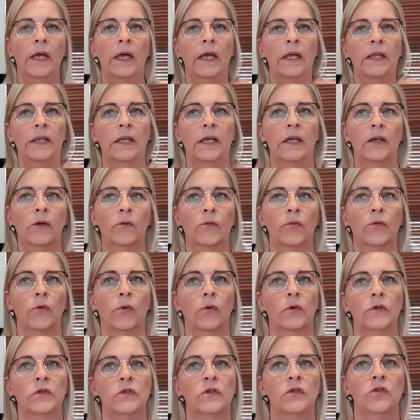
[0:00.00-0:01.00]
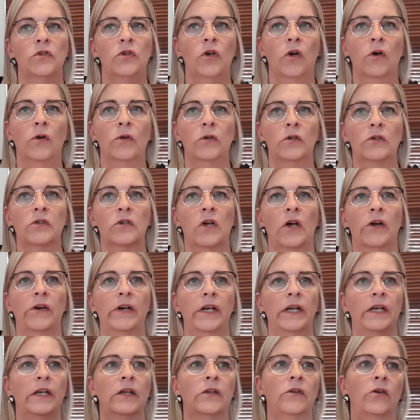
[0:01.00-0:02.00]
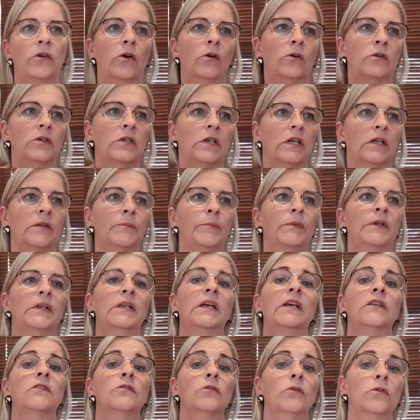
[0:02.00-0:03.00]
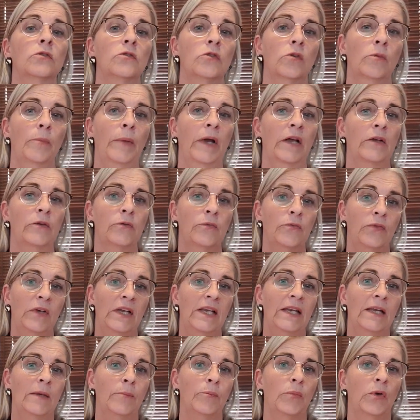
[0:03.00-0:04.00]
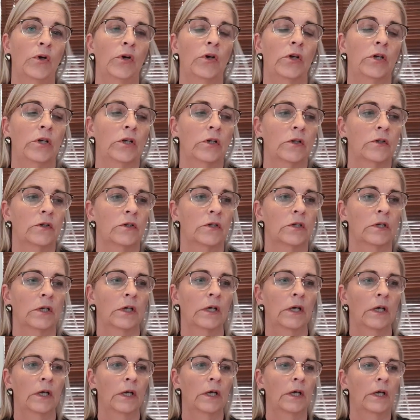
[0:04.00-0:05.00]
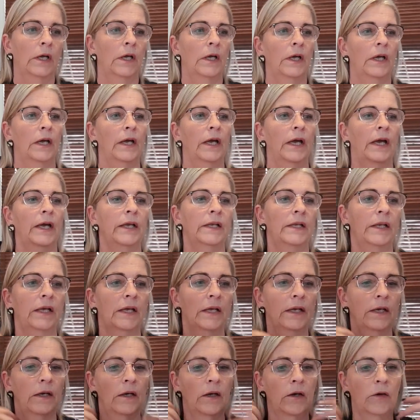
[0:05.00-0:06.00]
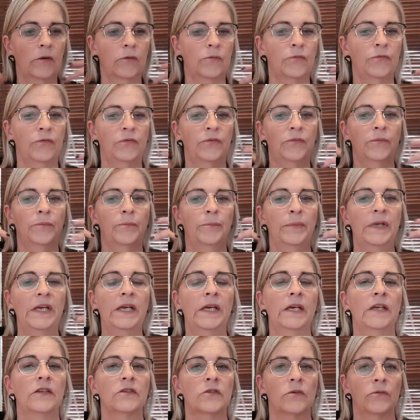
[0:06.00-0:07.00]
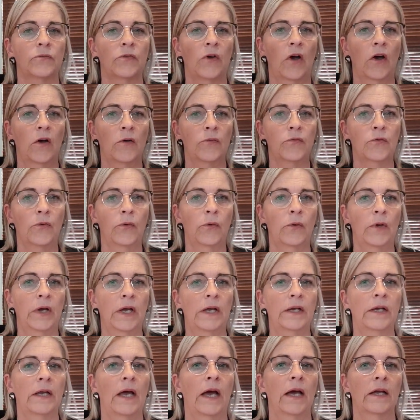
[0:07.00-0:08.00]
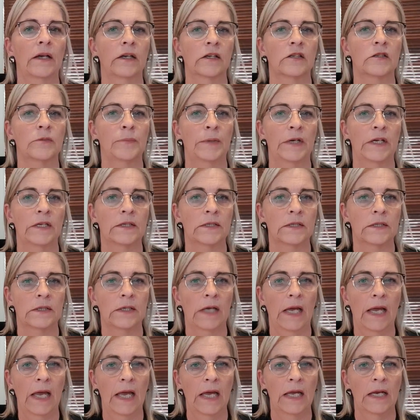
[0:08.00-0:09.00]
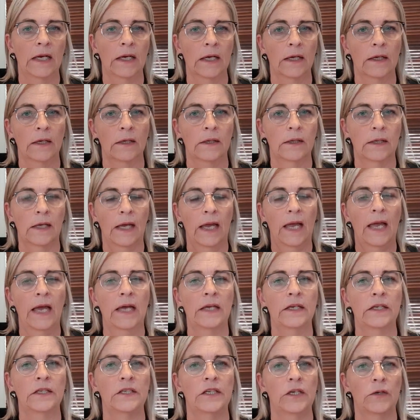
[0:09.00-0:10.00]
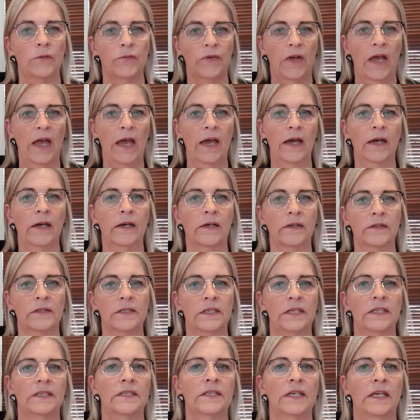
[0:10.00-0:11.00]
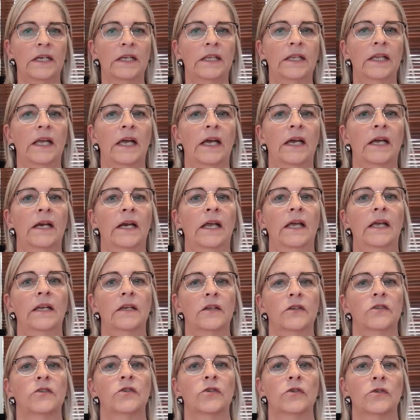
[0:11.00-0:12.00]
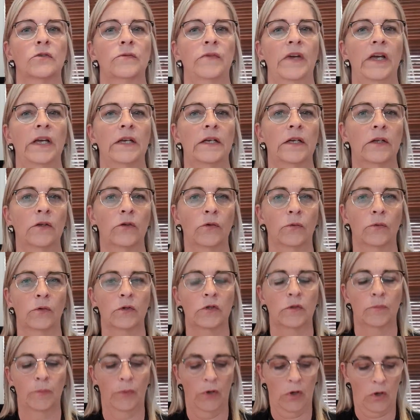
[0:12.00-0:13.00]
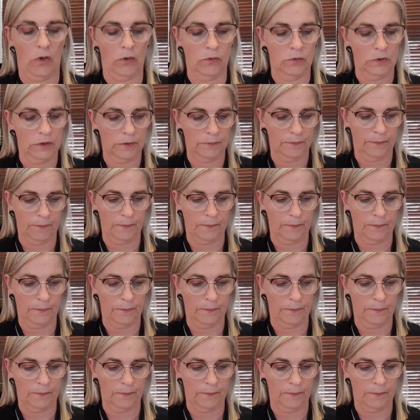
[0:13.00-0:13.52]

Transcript: And then, of course, the shoulders, I already told you that. But that's also about feeling burdened. And then being in survival and unexpressed. And the energy of anger sits in there and it's just waiting to explode.